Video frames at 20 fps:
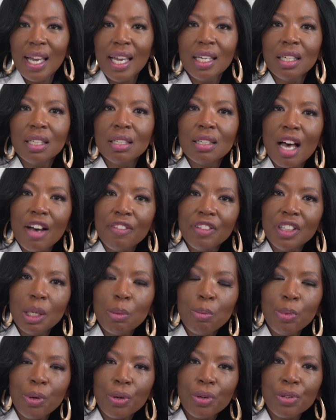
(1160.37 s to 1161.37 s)
In loving
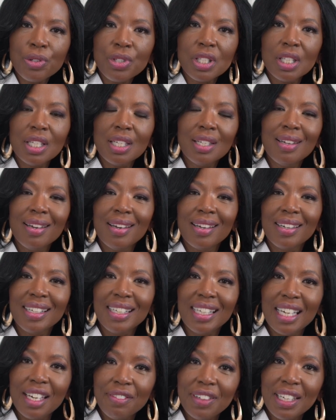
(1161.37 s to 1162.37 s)
a
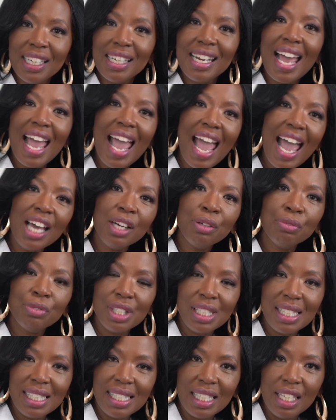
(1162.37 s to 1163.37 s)
person, giving and
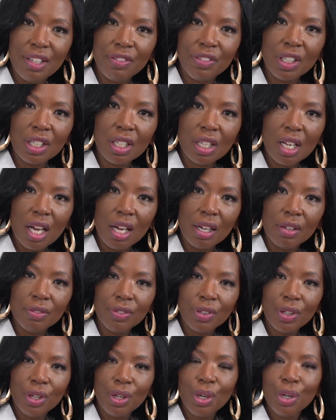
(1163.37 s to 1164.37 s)
receiving
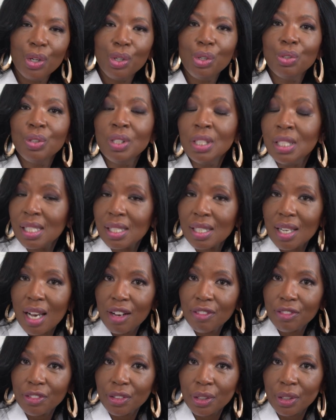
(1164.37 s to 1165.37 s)
love, you
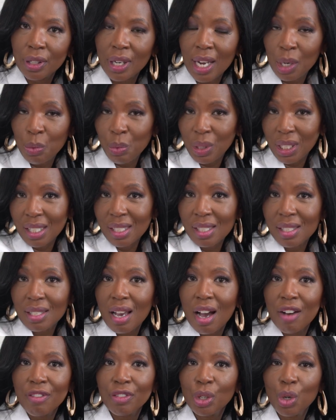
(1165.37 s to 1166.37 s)
discover and we
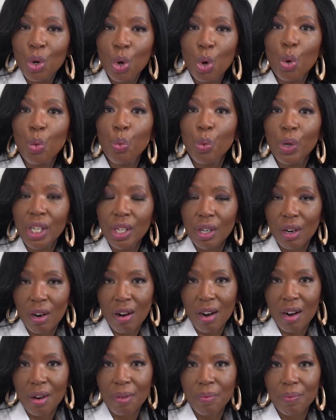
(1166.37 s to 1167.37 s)
discover who we
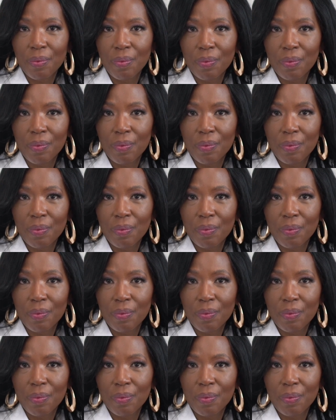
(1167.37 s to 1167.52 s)
are.